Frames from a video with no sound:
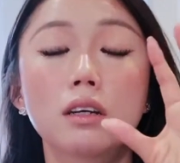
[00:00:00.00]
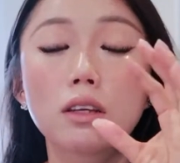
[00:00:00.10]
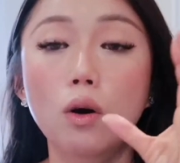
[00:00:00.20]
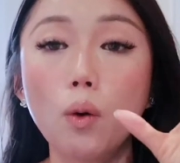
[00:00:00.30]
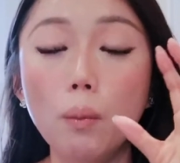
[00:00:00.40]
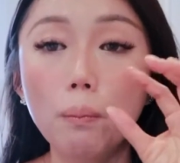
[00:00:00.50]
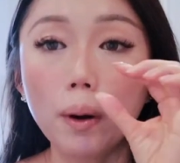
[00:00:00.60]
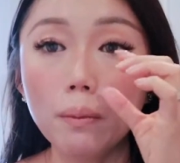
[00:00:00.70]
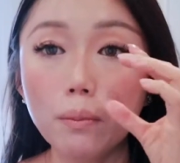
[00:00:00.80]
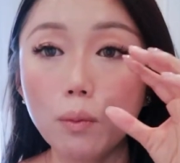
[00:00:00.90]
the whole
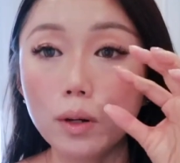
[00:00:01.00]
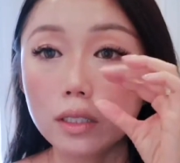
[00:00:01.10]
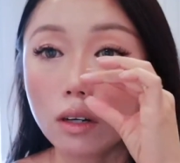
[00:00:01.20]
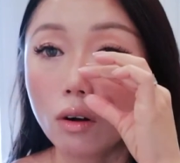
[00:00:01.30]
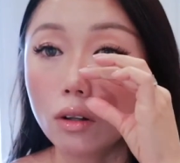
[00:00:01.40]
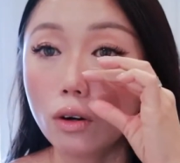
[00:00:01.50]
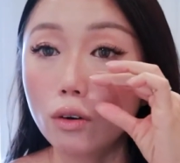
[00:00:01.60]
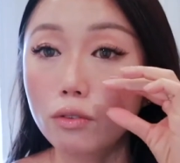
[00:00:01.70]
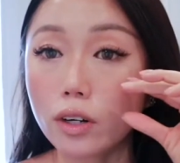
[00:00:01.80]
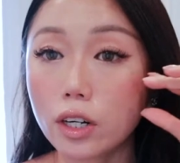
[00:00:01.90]
bump was all
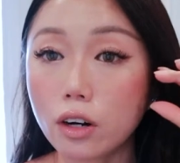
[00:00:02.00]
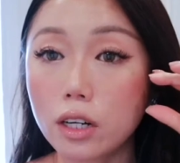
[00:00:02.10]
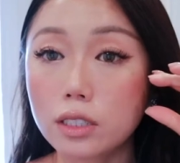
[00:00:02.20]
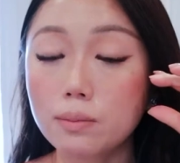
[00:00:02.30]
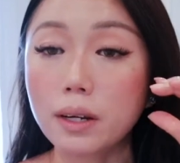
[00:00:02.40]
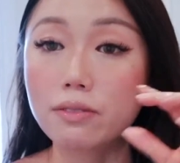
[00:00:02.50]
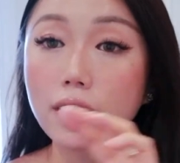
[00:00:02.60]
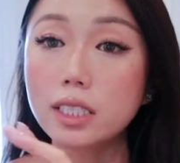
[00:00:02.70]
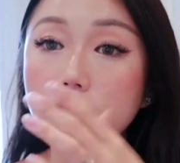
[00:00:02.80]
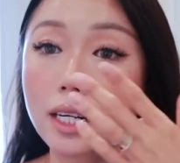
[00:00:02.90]
over across my
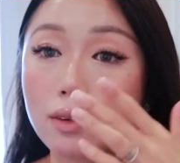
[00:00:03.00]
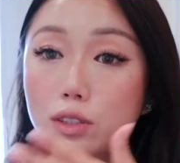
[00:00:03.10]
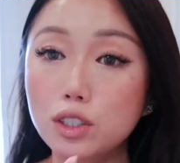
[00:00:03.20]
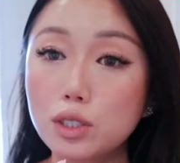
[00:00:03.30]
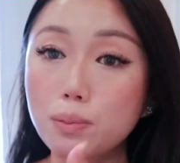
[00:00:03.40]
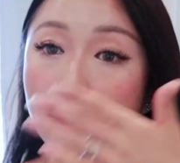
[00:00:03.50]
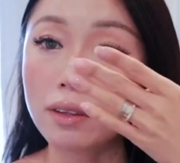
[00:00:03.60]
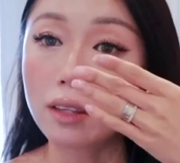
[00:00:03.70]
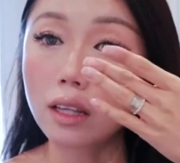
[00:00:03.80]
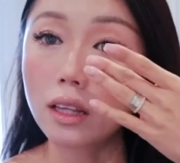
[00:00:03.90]
face, then I would just spread a
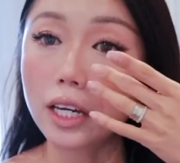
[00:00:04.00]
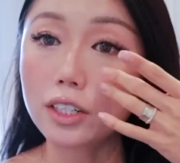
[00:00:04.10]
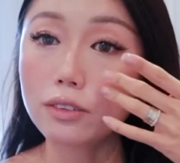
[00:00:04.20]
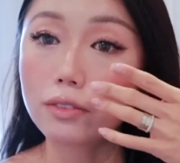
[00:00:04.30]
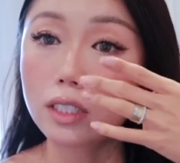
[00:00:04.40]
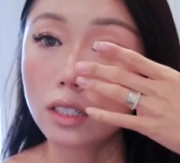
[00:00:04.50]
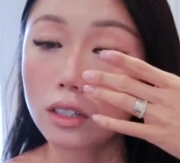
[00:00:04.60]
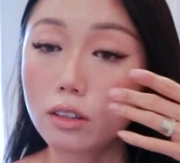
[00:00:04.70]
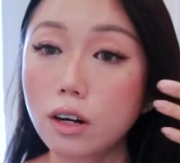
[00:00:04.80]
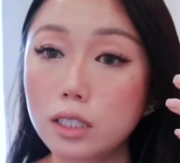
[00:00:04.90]
thin layer of this
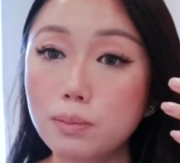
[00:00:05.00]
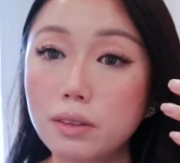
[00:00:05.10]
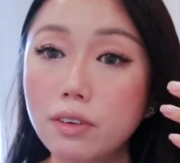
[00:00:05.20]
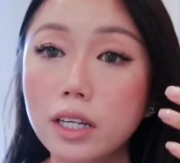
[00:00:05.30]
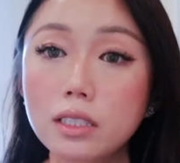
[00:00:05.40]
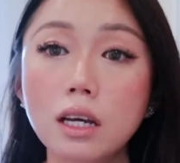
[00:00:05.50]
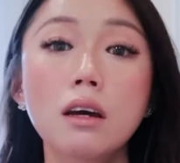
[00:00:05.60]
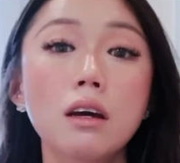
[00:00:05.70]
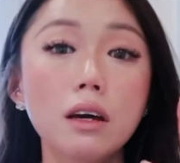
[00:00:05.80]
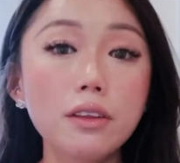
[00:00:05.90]
across my face.
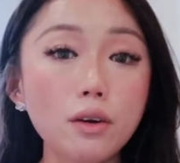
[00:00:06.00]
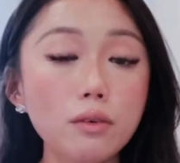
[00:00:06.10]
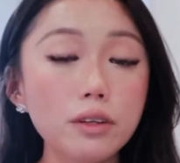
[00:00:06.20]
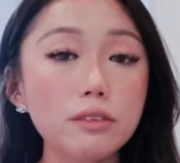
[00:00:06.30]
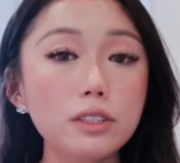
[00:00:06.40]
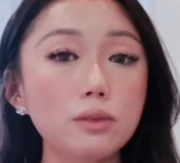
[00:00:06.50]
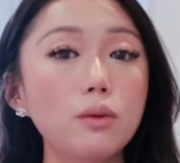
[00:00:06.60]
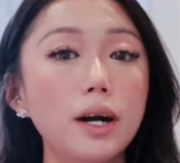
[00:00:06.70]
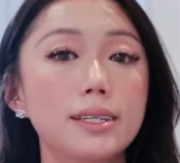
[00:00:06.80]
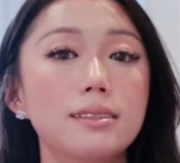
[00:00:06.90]
And the only reason
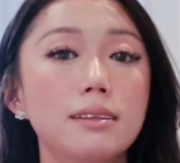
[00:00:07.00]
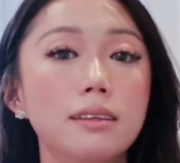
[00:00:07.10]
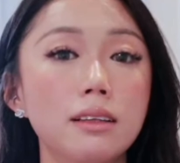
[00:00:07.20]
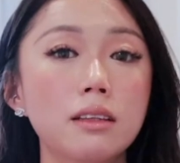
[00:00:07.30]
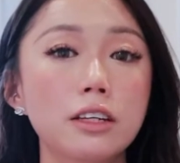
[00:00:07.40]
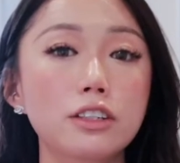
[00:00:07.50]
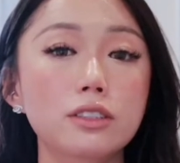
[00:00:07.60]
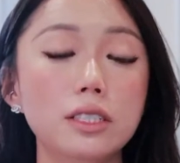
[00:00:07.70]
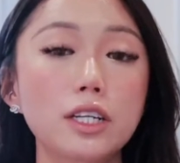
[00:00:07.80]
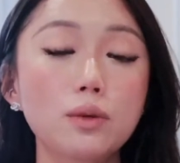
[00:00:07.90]
why I say a thin layer
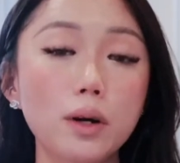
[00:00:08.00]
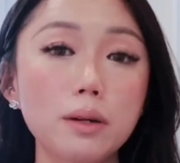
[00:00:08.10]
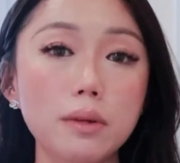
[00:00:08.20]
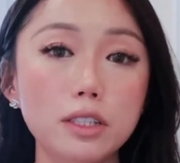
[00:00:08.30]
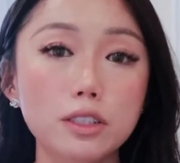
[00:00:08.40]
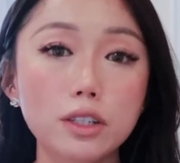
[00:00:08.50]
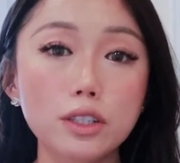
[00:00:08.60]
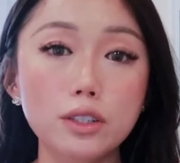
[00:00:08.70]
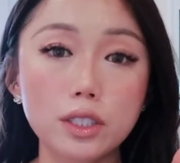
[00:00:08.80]
is that you want to make sure your